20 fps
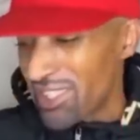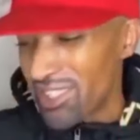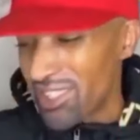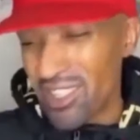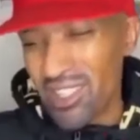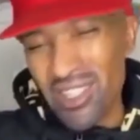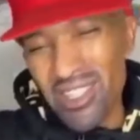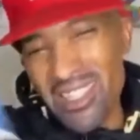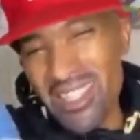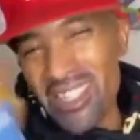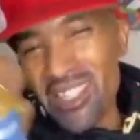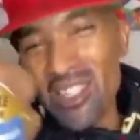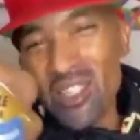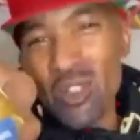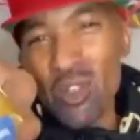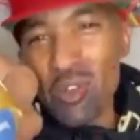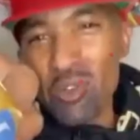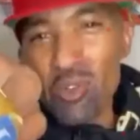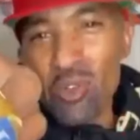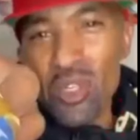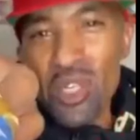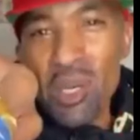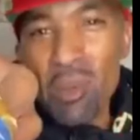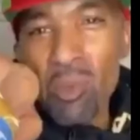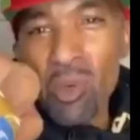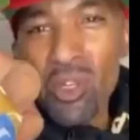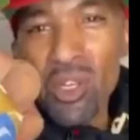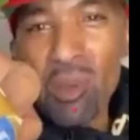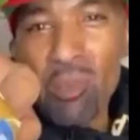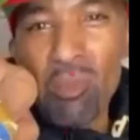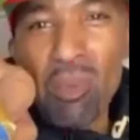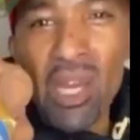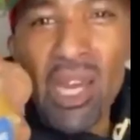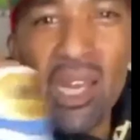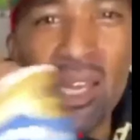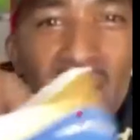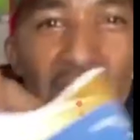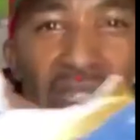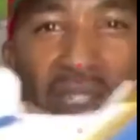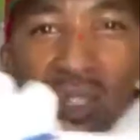because this has got 3M on the
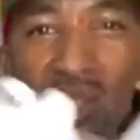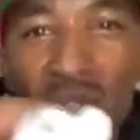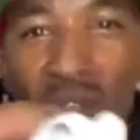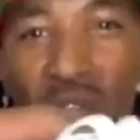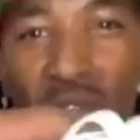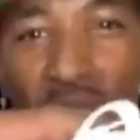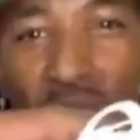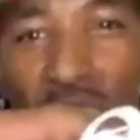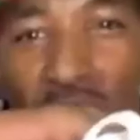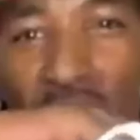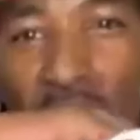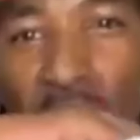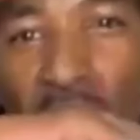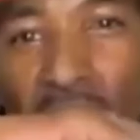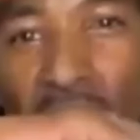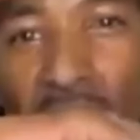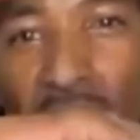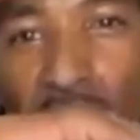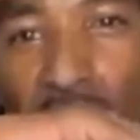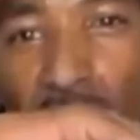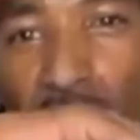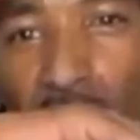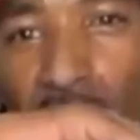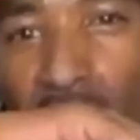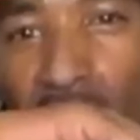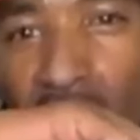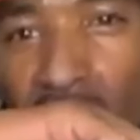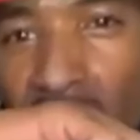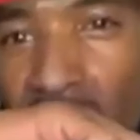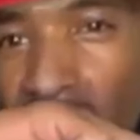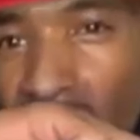back. We've got 3M at the front.